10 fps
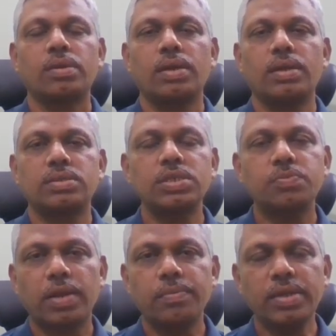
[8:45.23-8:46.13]
and such
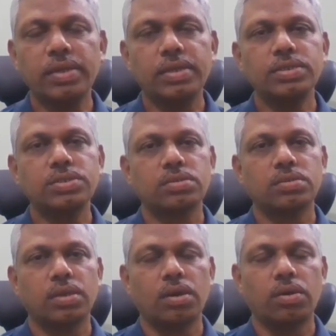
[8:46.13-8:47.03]
primary keys
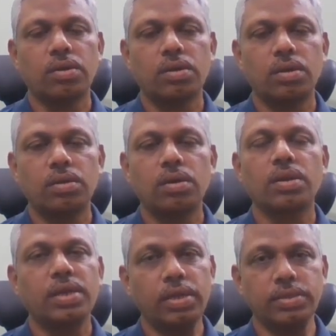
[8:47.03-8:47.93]
are
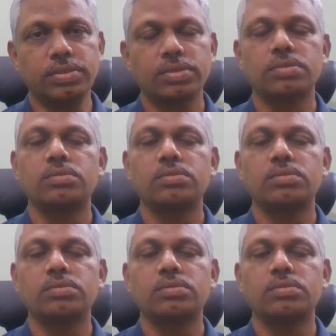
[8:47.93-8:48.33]
keys